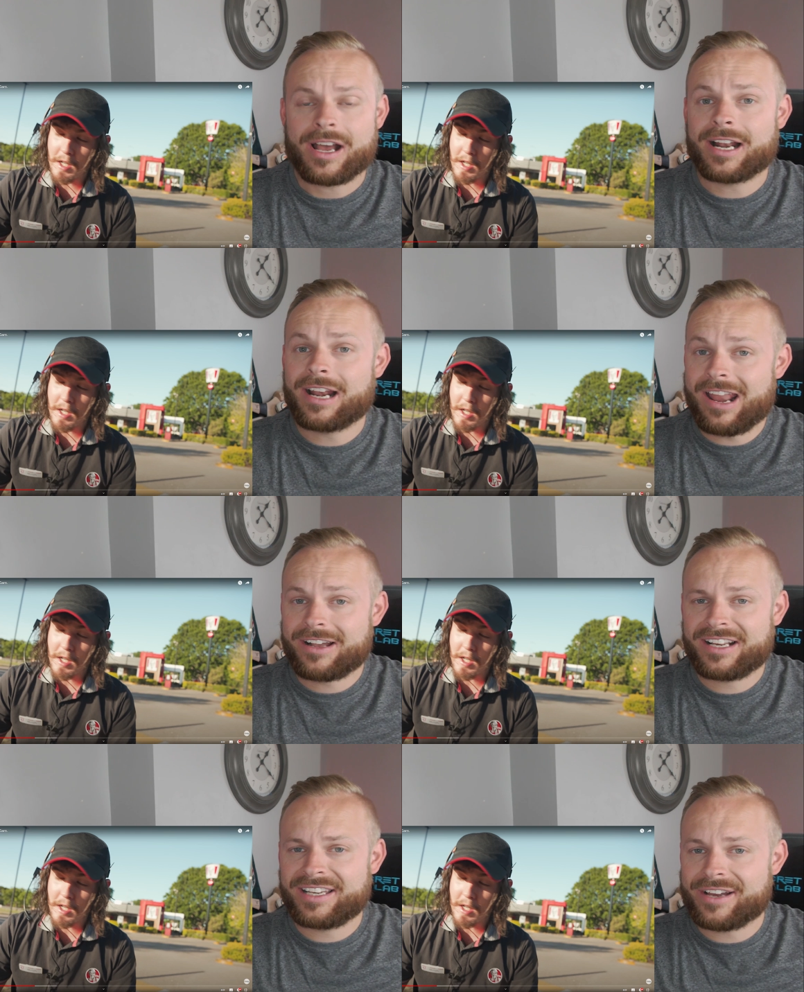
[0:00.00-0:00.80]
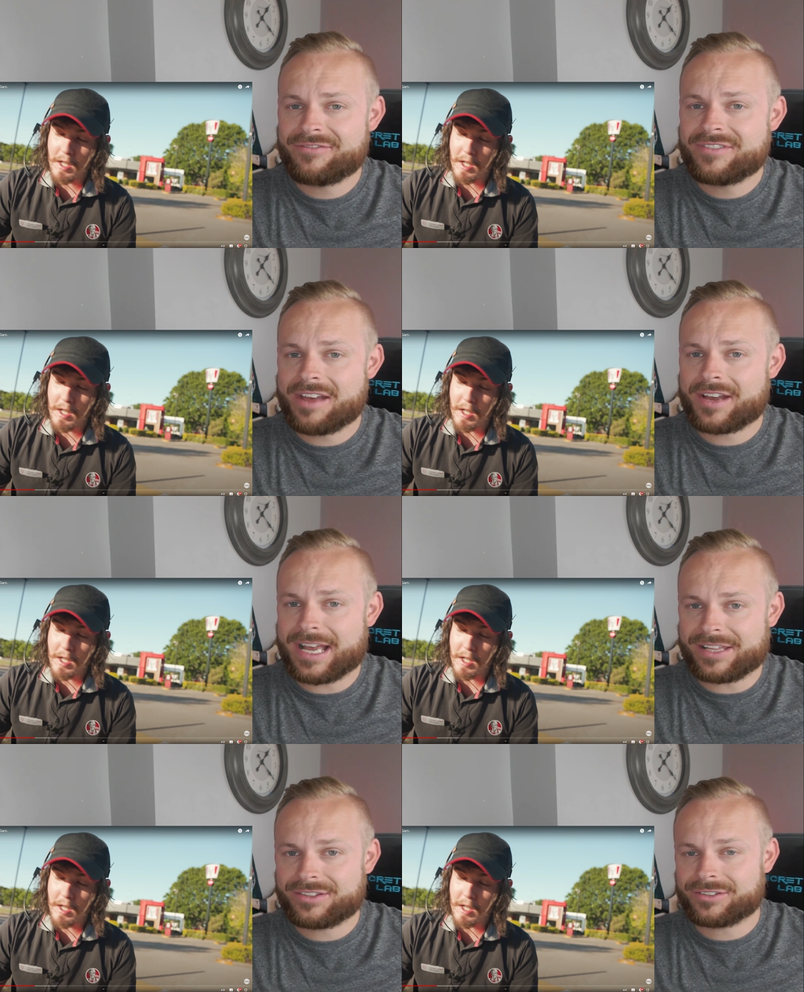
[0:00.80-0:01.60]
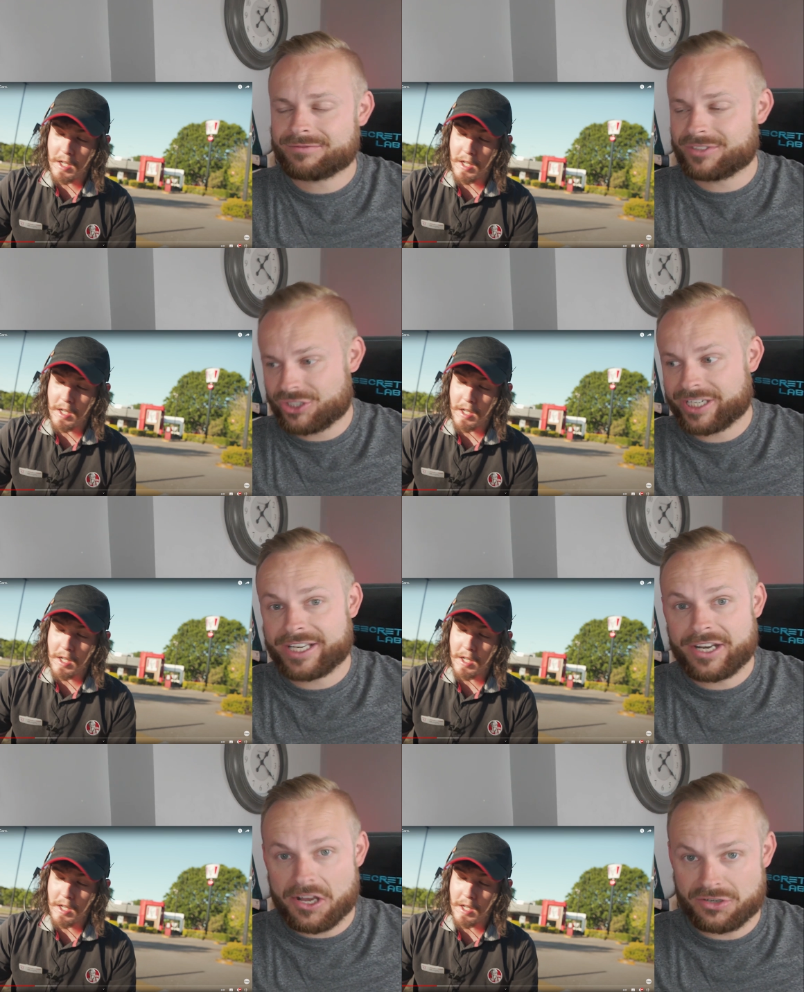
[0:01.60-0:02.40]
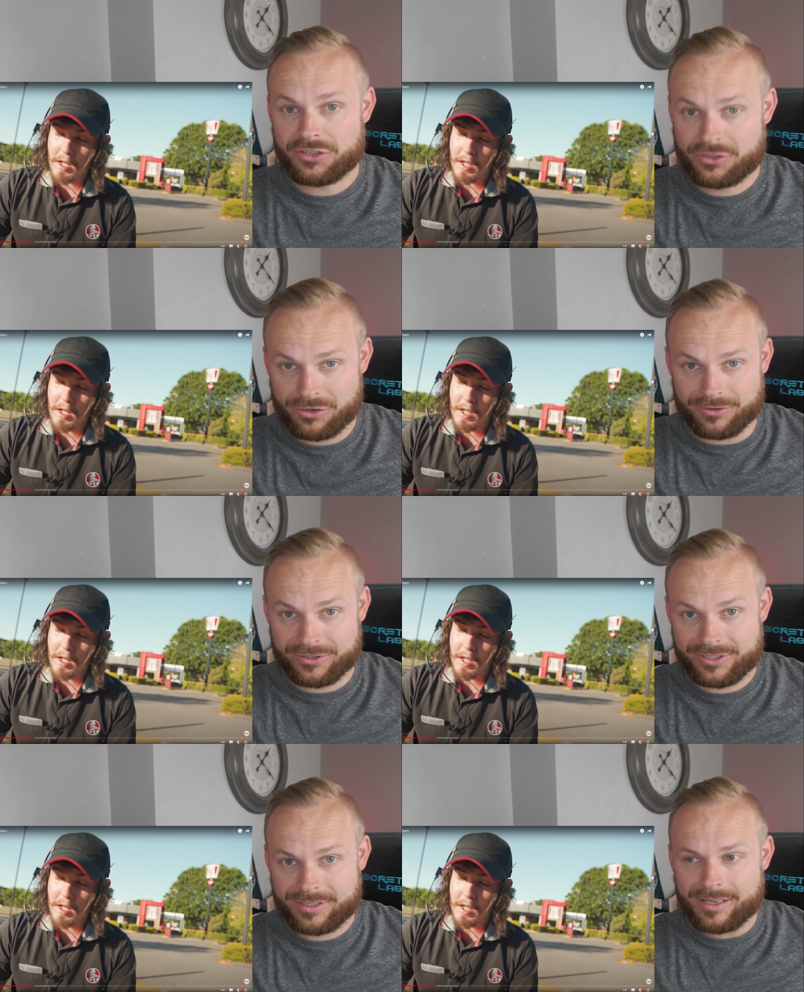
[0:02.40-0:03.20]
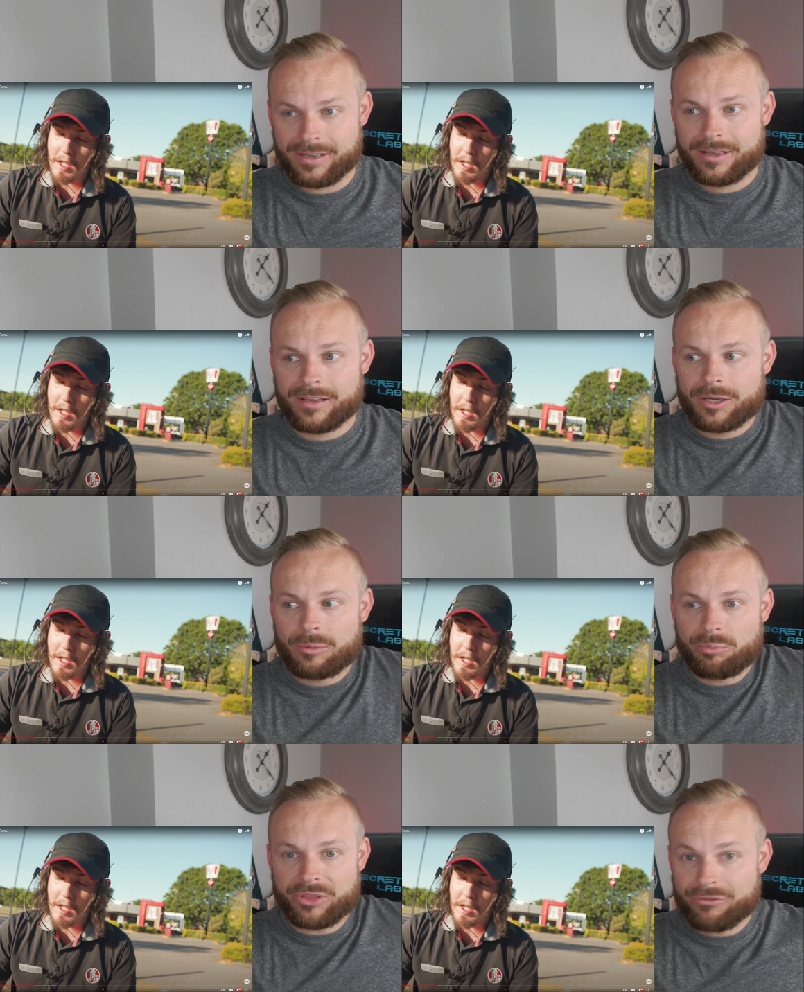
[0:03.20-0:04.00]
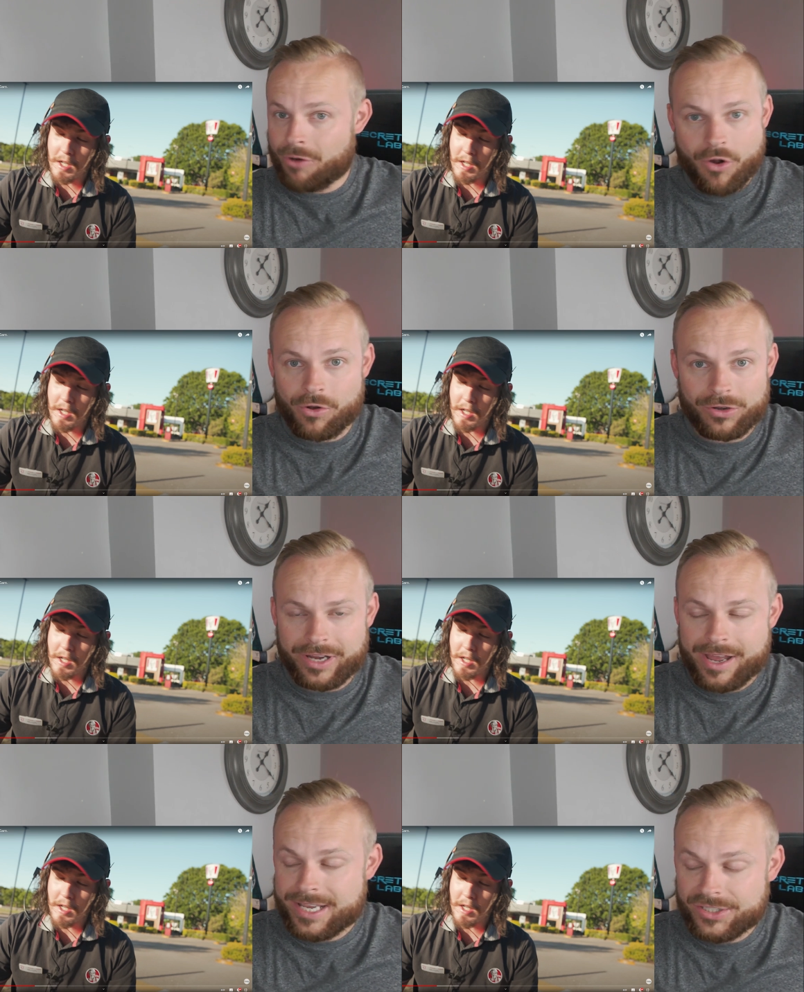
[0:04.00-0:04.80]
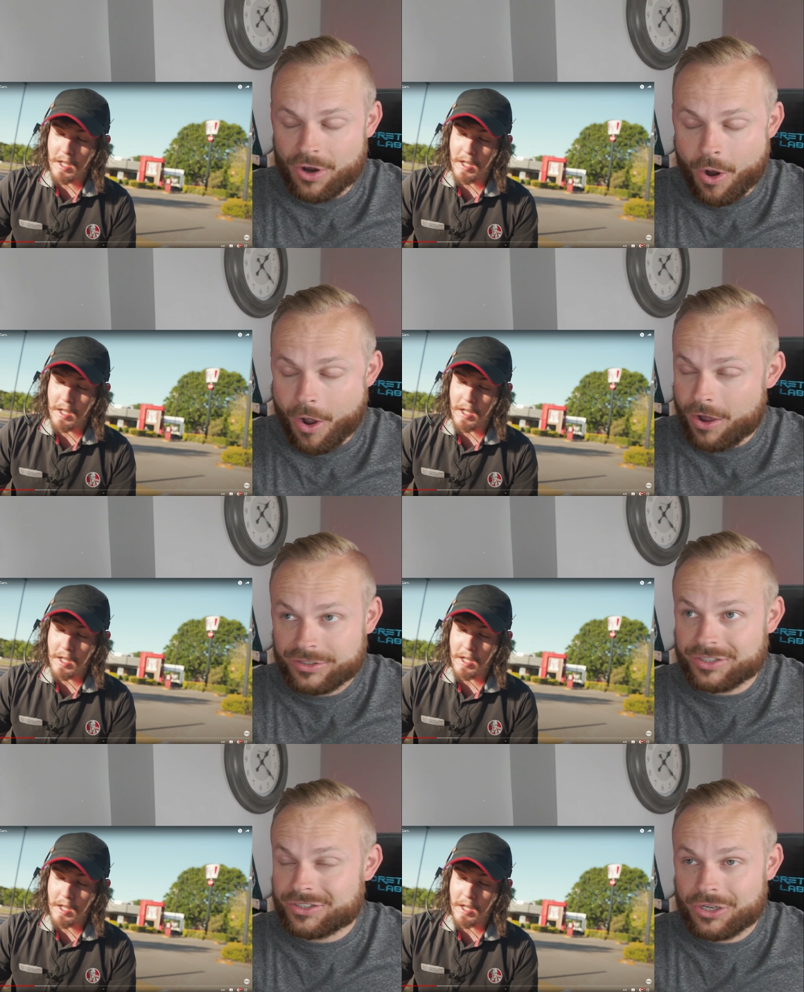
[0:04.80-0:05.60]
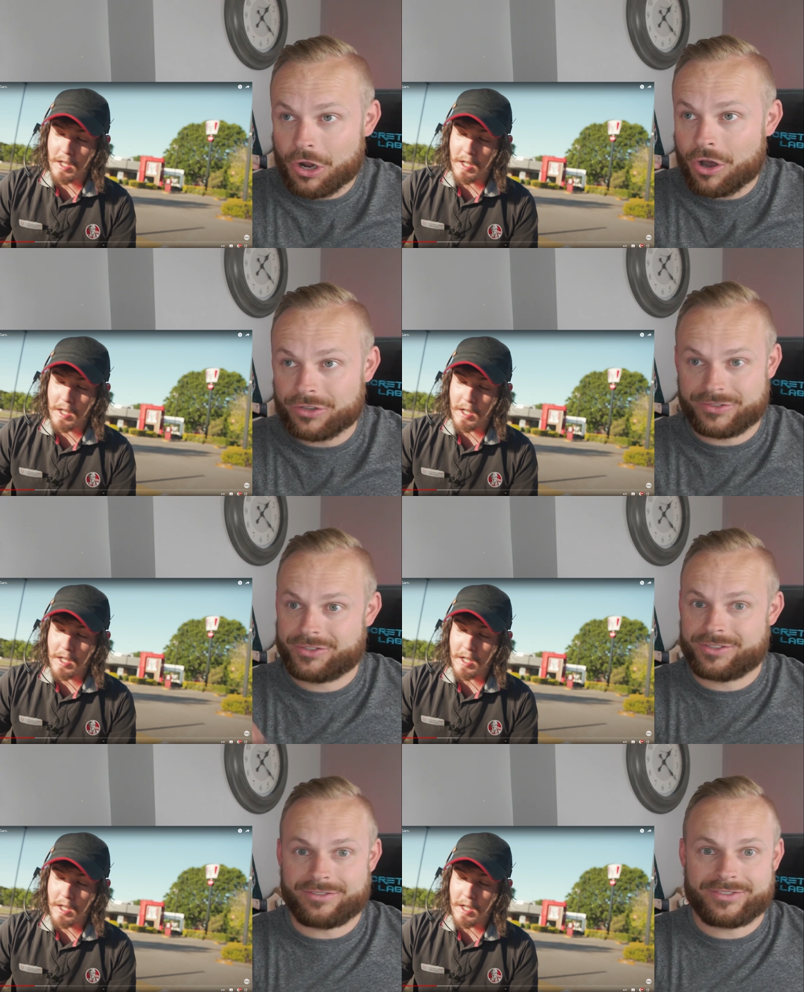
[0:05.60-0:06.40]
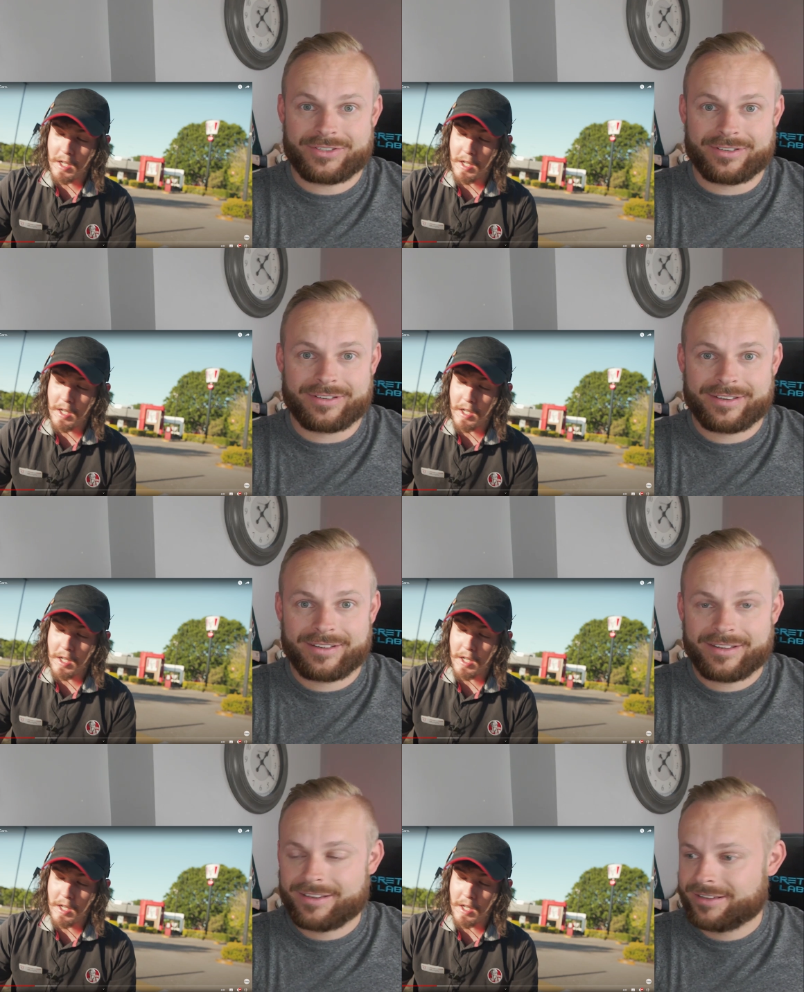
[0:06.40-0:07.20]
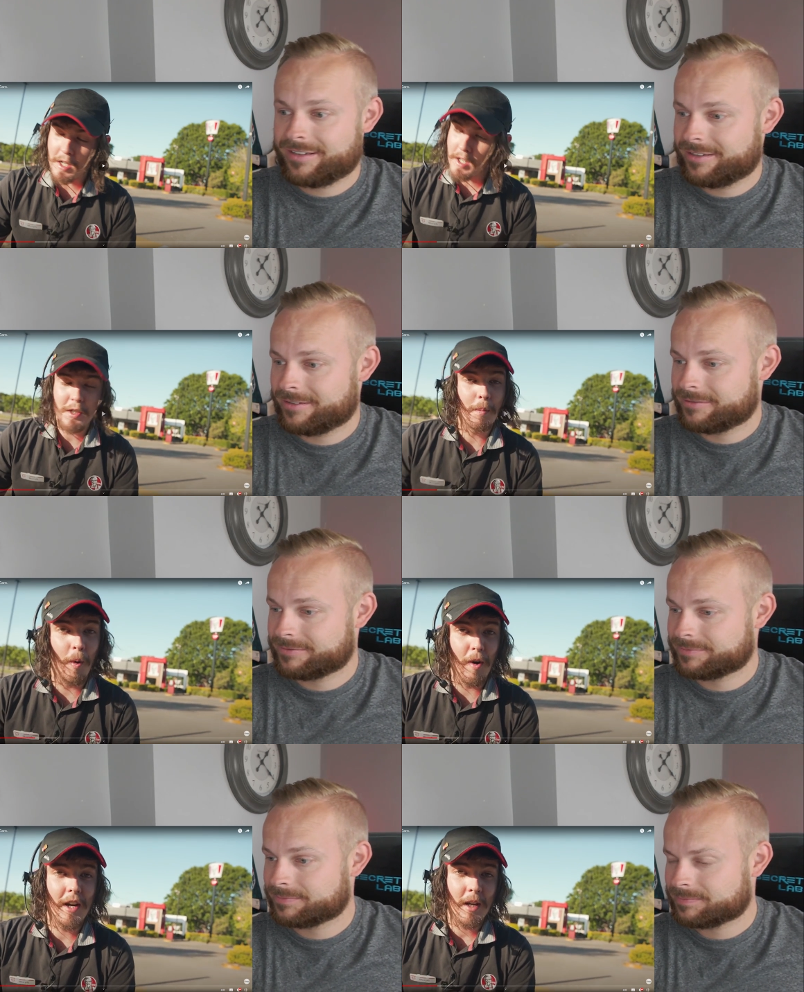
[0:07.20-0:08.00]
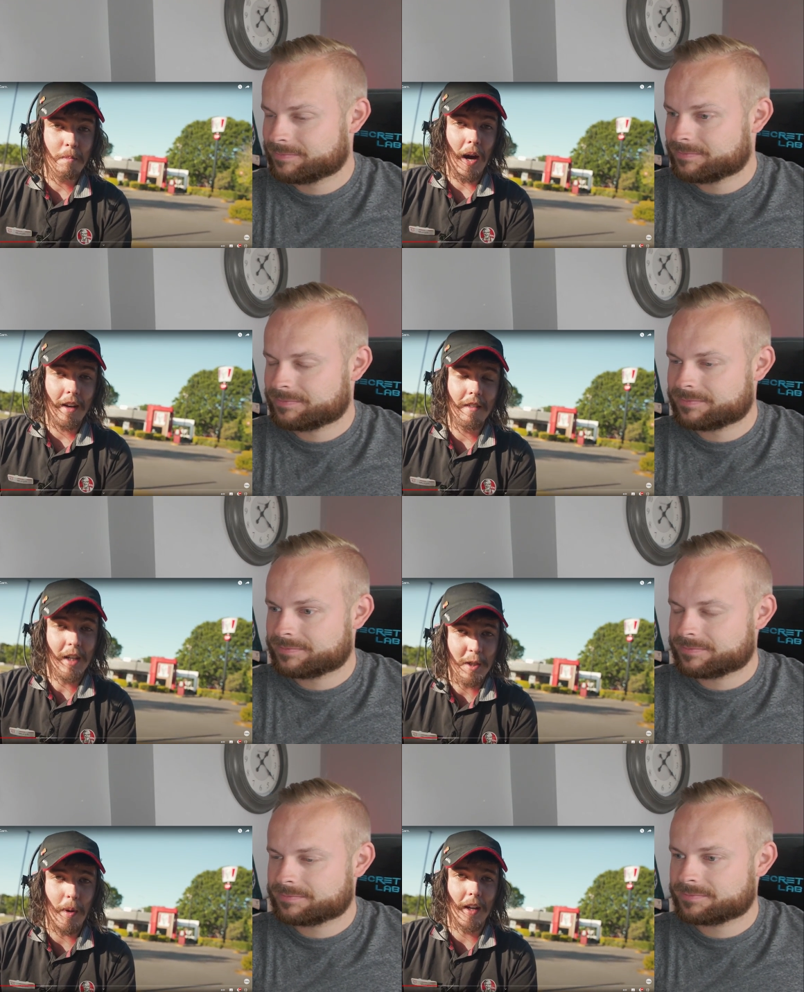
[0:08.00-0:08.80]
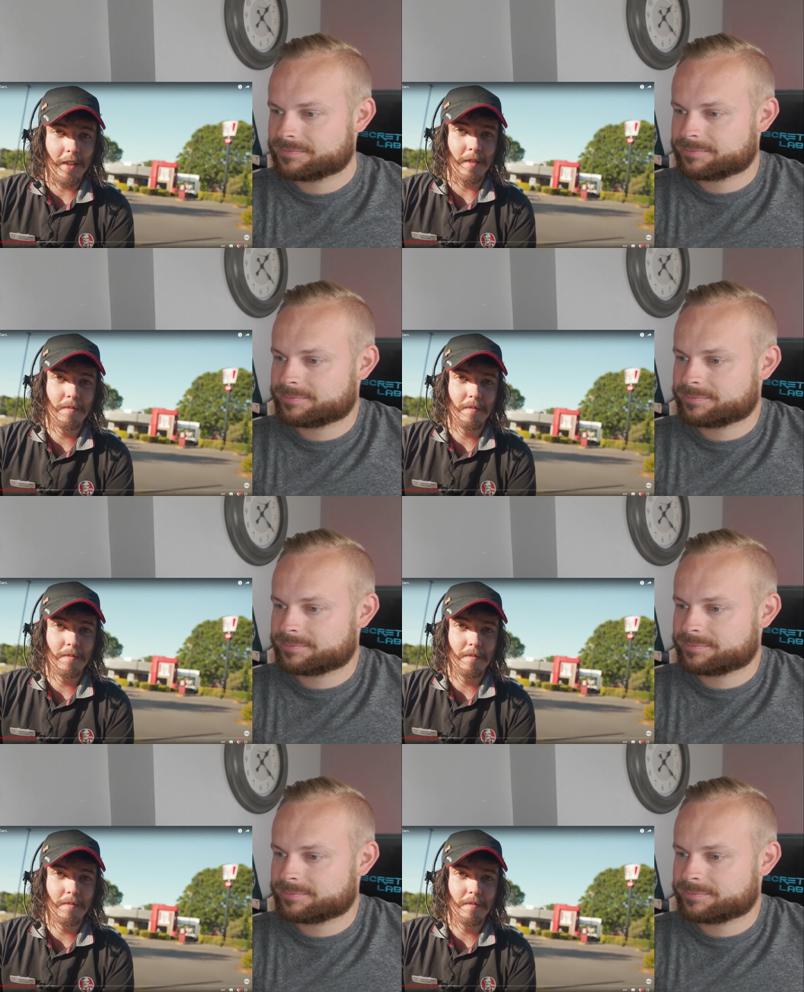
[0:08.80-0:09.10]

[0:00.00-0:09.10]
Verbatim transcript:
Speaker 1: And luckily, I've never had the, the chicken undercooked. But the wrong order is just constant. Disappointing, but
Speaker 2: expected.